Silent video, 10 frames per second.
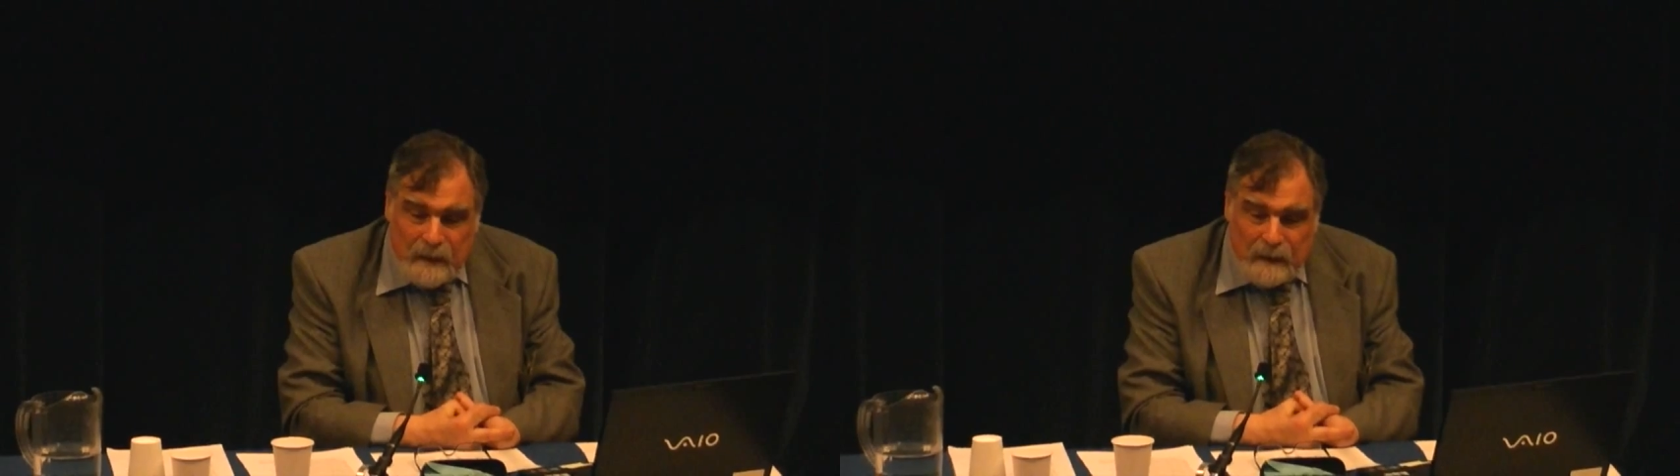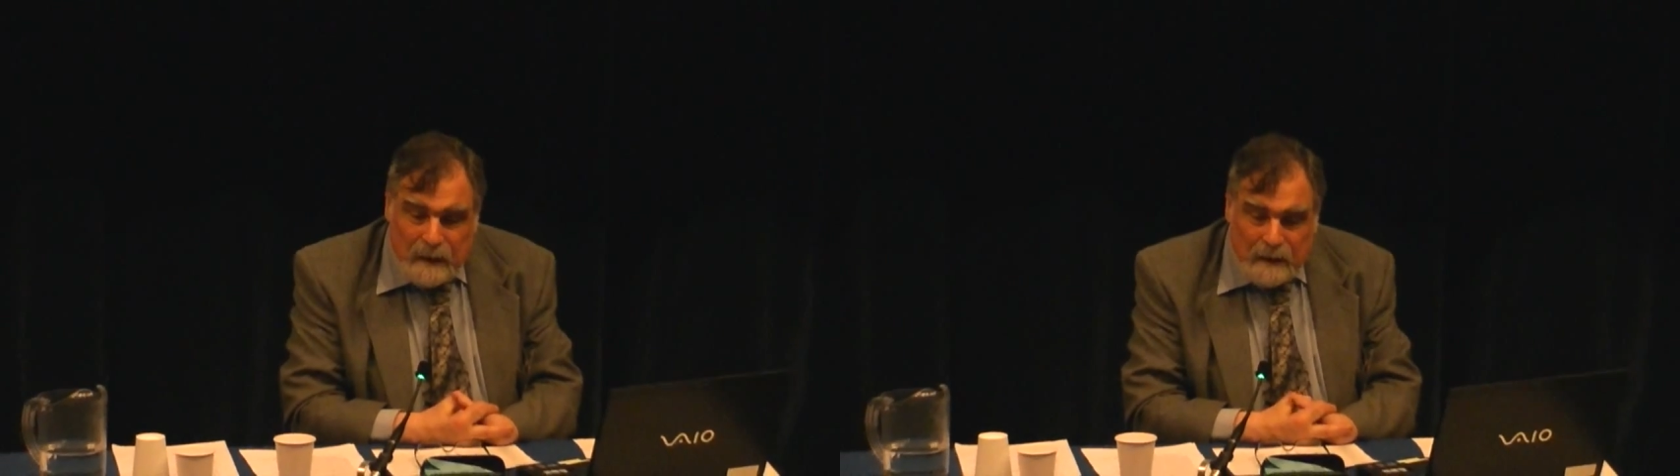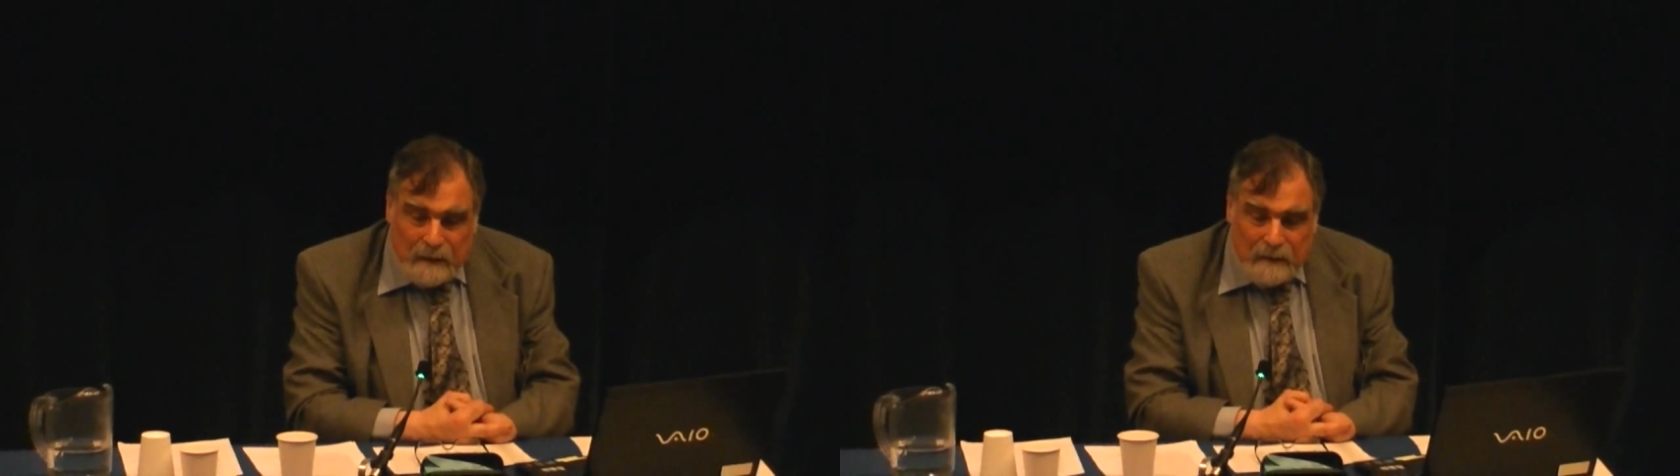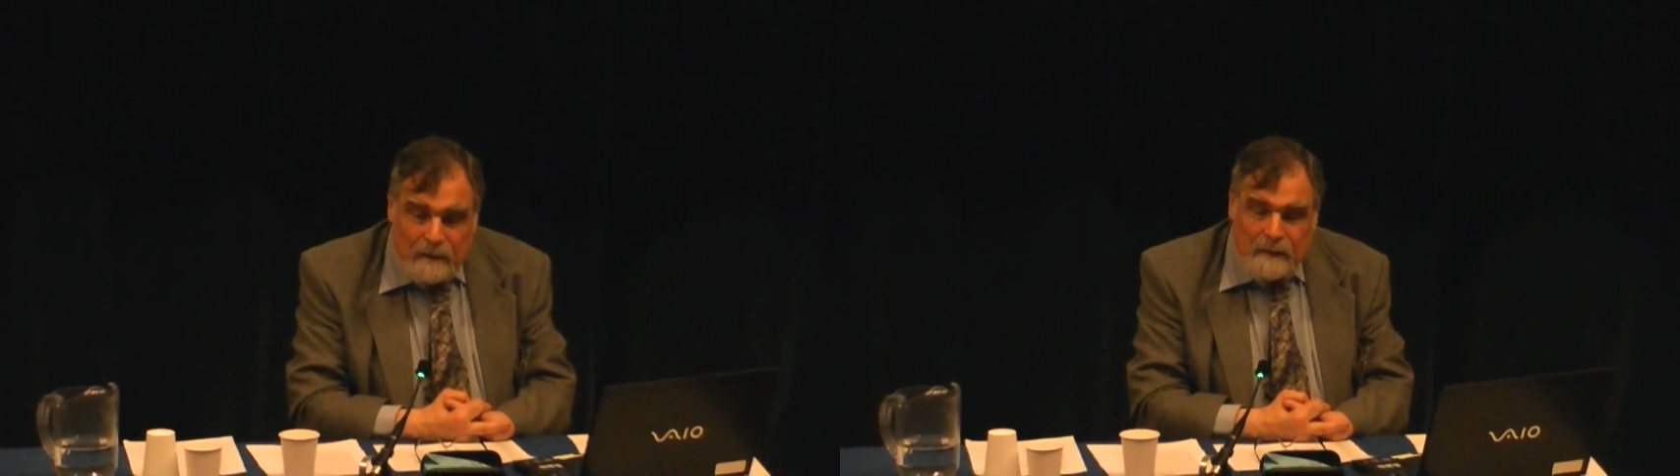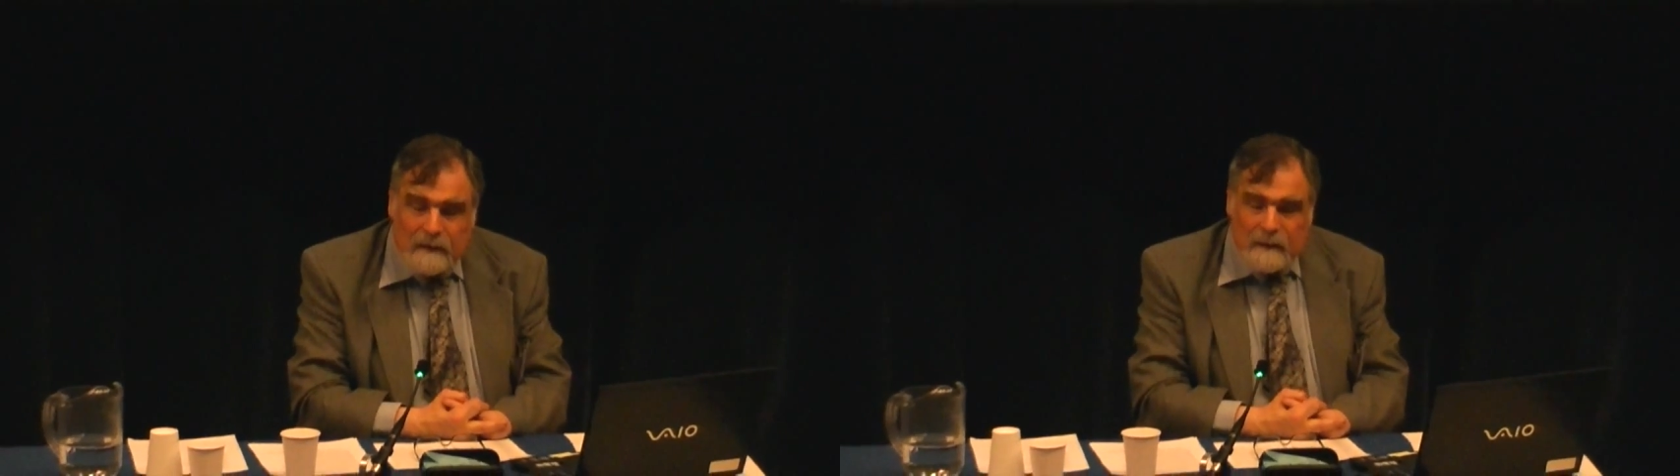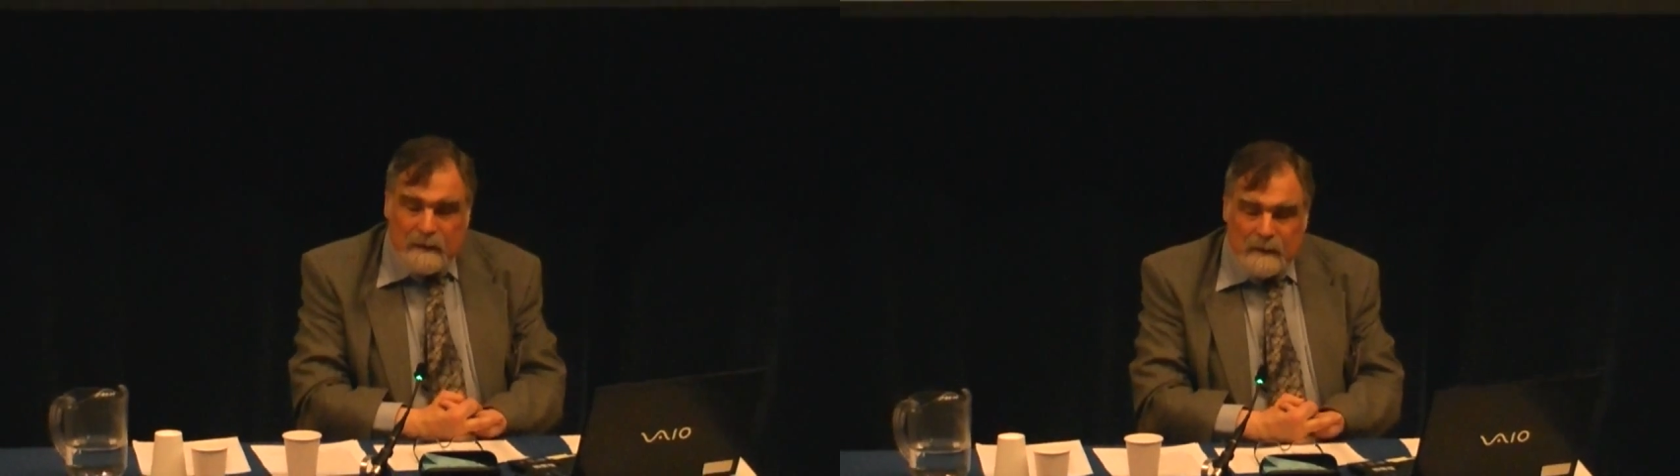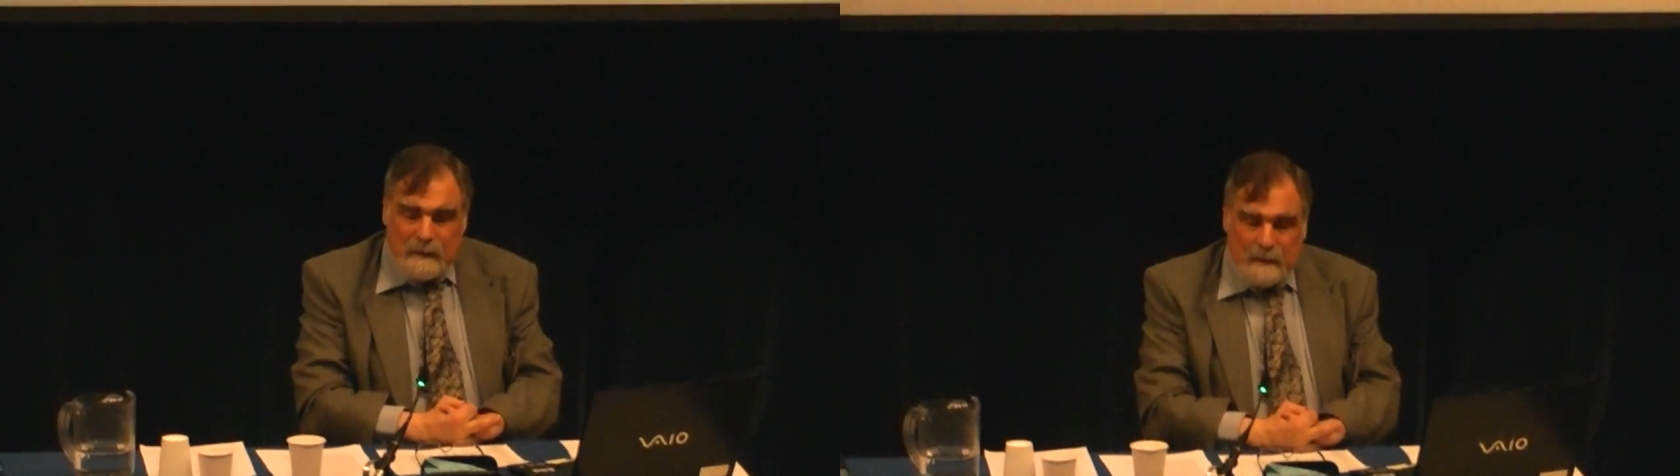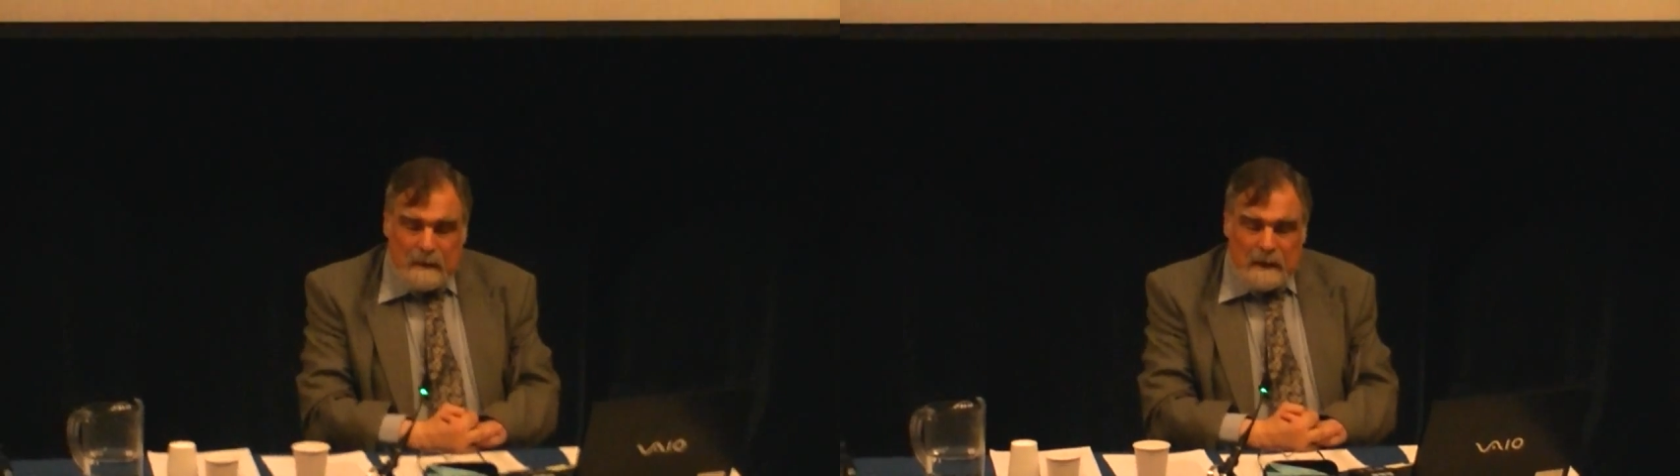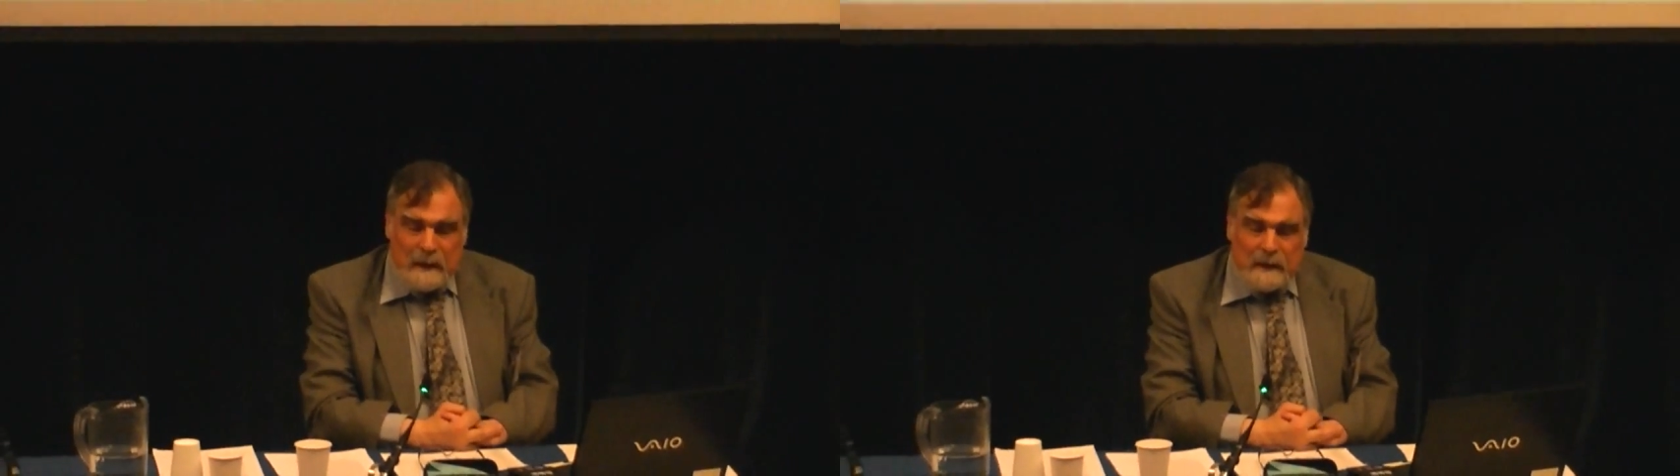that the